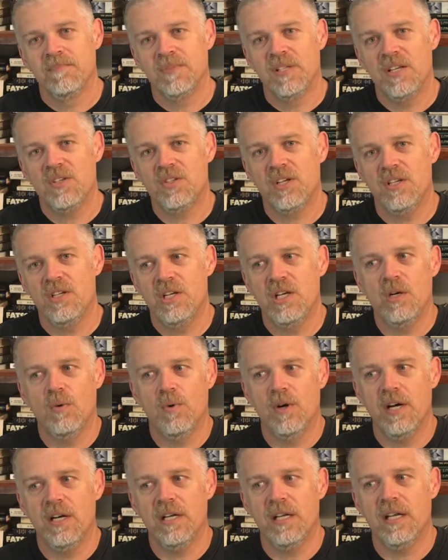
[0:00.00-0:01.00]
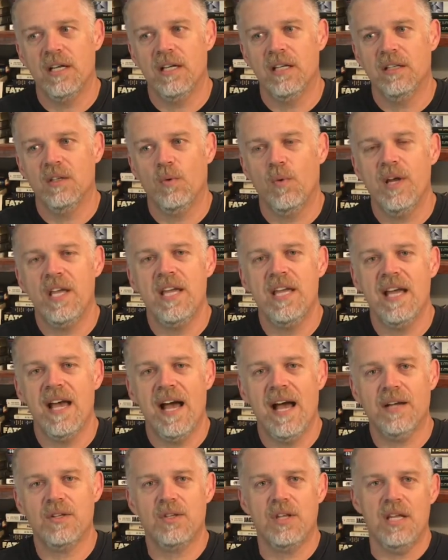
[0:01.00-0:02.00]
They said, you know what? The way he
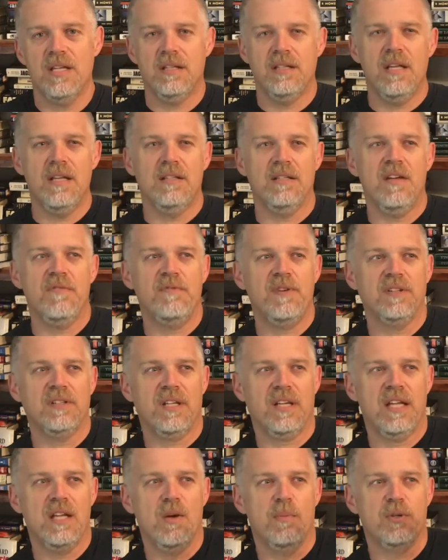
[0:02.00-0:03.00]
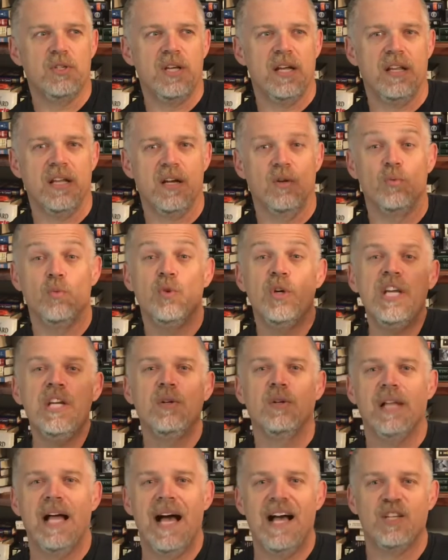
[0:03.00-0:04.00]
acts, they, they, they felt like he almost had like a
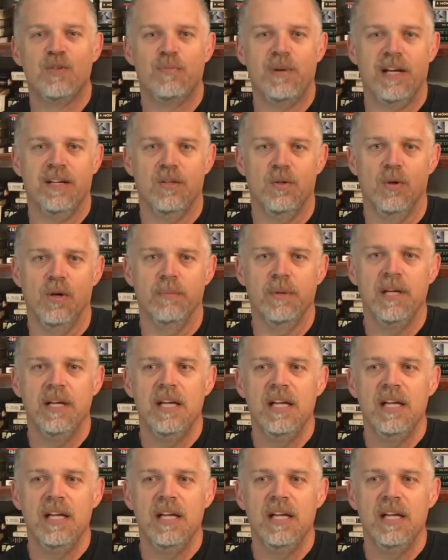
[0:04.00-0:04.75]
regal aspect to him.